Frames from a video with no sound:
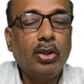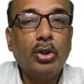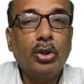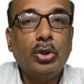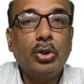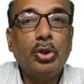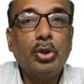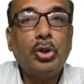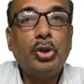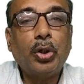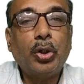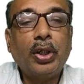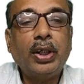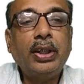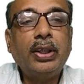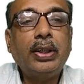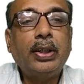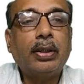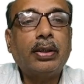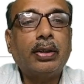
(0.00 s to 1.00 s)

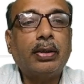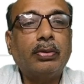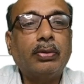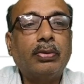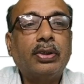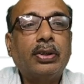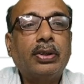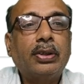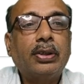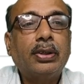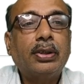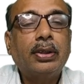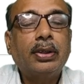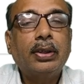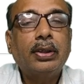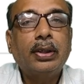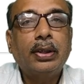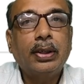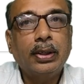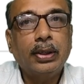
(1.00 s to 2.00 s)
Joint accounts.
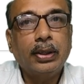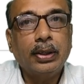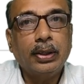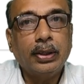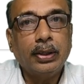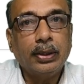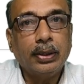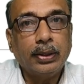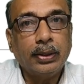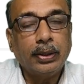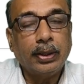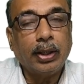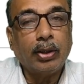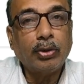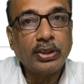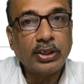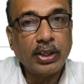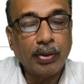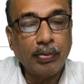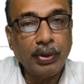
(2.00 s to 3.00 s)
Now
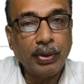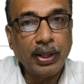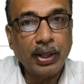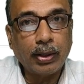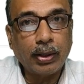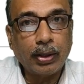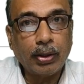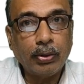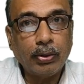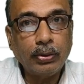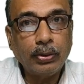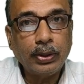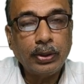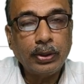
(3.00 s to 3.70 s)
saving account,